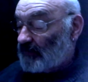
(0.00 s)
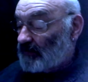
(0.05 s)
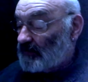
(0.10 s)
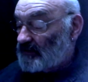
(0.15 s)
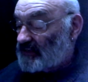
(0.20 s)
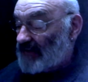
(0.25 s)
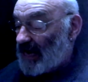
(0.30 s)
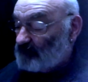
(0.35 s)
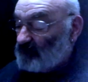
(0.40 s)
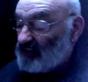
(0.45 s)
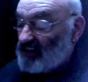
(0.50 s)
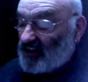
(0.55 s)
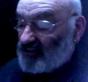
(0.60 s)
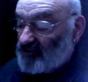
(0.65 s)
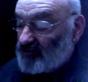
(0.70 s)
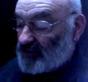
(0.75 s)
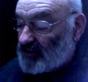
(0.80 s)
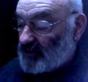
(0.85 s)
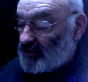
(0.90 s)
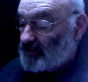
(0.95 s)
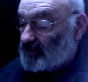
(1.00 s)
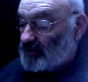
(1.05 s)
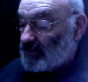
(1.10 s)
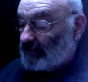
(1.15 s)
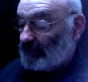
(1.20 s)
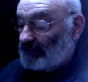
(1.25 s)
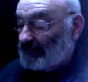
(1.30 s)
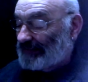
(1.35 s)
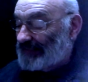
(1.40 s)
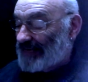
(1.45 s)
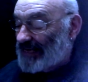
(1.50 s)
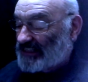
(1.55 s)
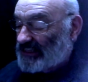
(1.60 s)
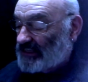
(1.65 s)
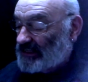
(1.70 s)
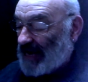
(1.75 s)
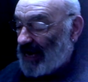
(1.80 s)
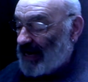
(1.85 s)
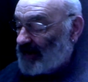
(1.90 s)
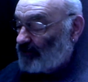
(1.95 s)
Sam lunges and
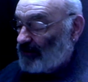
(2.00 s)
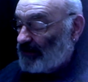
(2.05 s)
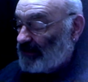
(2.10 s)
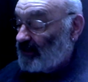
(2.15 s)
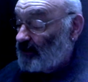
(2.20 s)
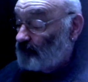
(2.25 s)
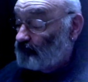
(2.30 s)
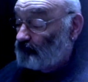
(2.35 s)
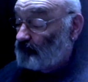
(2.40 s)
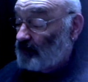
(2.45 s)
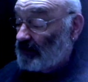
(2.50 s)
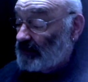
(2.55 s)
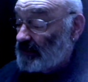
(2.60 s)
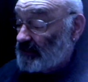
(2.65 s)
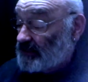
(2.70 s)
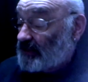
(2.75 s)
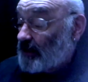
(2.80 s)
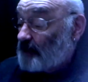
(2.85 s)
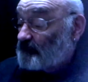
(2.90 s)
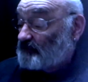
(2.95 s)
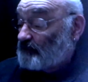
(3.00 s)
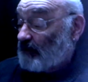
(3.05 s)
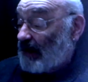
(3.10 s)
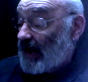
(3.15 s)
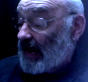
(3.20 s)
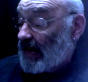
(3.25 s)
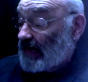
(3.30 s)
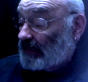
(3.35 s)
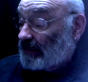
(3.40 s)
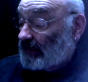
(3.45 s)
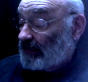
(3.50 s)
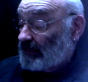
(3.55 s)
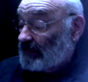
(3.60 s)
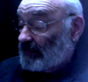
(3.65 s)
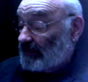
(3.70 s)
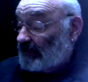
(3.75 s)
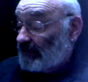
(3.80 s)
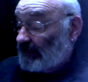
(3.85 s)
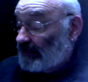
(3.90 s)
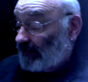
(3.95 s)
lashes angrily, and Billy steps back
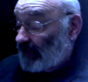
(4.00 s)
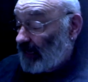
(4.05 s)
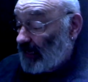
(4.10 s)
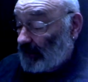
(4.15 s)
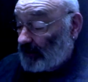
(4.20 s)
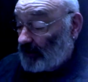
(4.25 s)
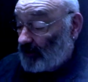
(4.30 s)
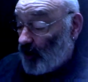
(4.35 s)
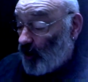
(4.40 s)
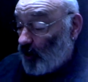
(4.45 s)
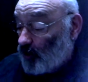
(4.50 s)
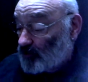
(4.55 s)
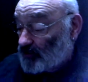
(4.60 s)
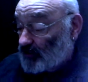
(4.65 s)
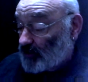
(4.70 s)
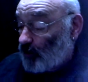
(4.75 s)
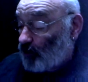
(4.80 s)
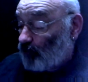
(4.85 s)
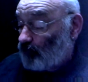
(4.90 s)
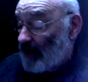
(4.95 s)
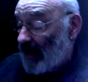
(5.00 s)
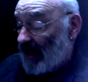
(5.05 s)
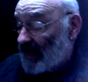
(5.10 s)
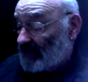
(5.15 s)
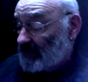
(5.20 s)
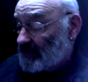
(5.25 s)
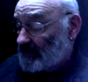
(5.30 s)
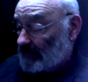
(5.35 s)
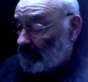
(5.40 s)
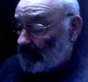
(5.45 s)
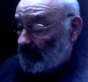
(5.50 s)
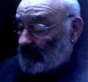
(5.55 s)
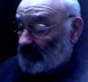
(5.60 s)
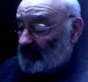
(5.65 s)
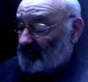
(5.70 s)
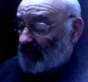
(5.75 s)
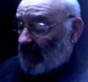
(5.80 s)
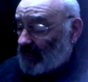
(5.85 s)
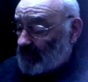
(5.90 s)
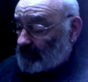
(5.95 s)
and in again and holds the old man easily
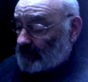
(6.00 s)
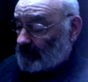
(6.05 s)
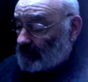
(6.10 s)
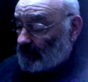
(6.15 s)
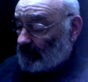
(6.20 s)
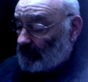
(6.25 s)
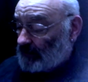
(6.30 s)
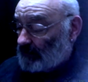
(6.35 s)
and tight.